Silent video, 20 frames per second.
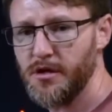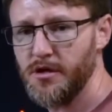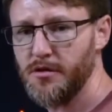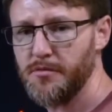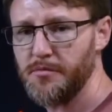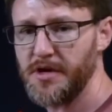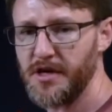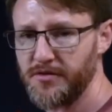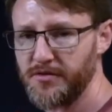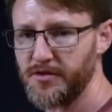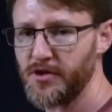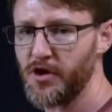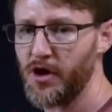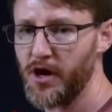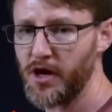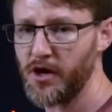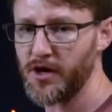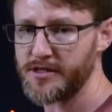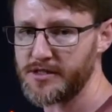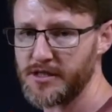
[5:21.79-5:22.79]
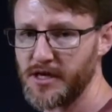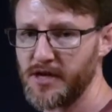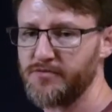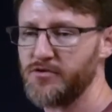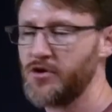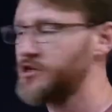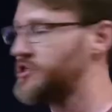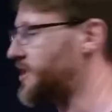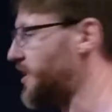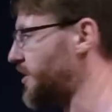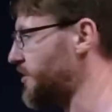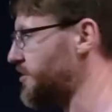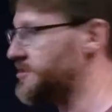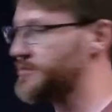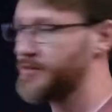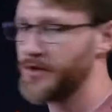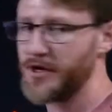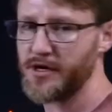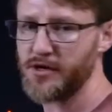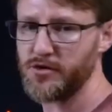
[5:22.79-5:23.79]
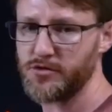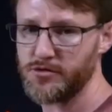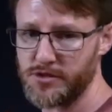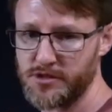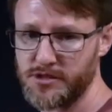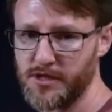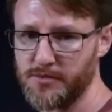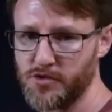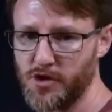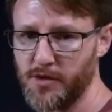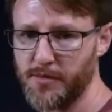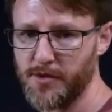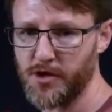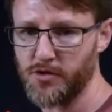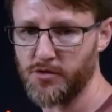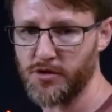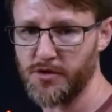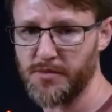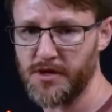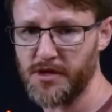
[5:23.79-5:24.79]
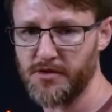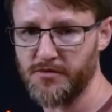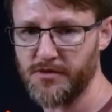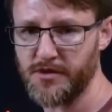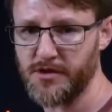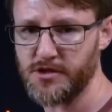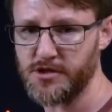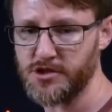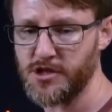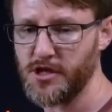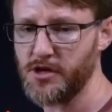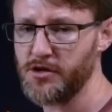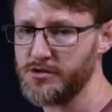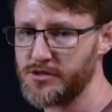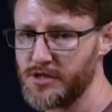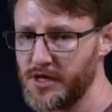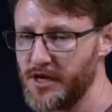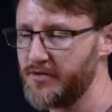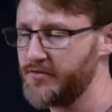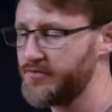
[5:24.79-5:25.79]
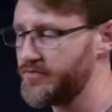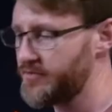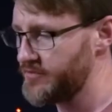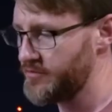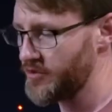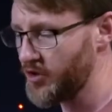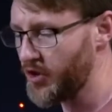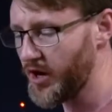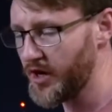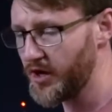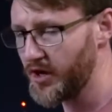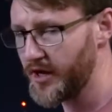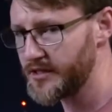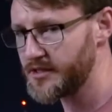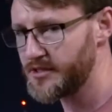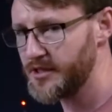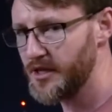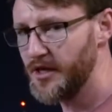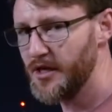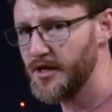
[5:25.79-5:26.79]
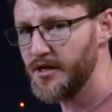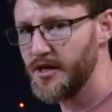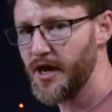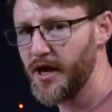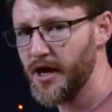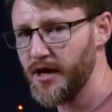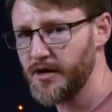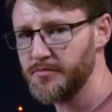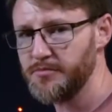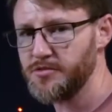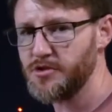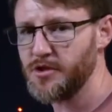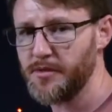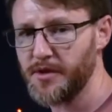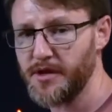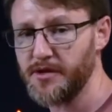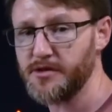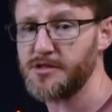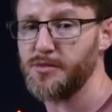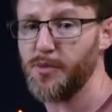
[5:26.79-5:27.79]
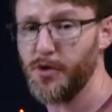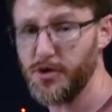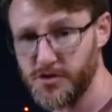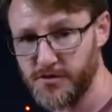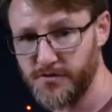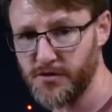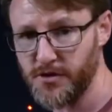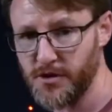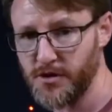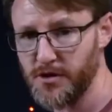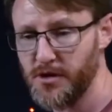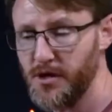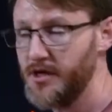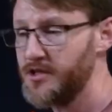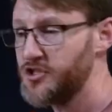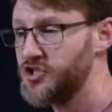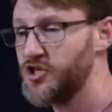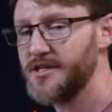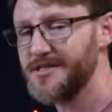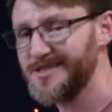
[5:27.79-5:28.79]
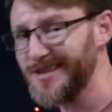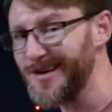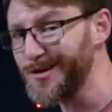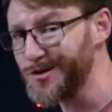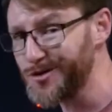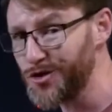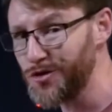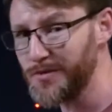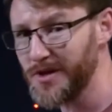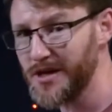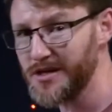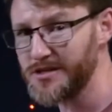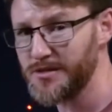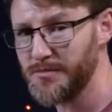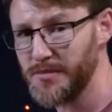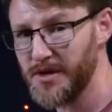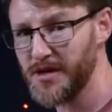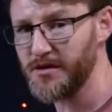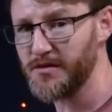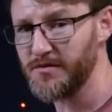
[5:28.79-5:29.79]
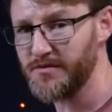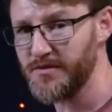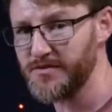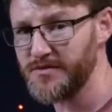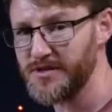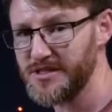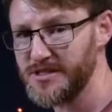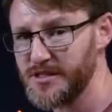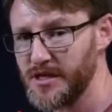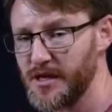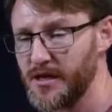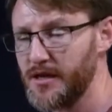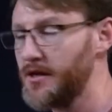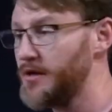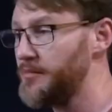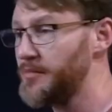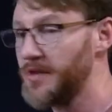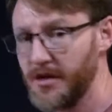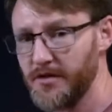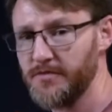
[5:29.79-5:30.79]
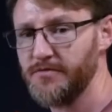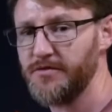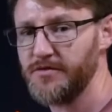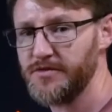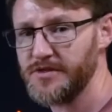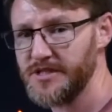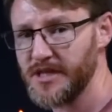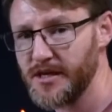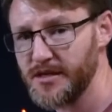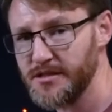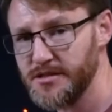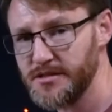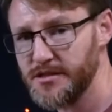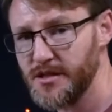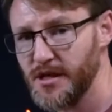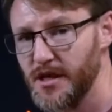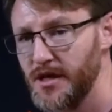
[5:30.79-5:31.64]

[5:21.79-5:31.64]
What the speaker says: meter for the highlights and have no shadows, but at the same time I don't want to meter for the shadows and have no highlights. So I'm going to expose for just under 2 minutes, a minute and 50 seconds.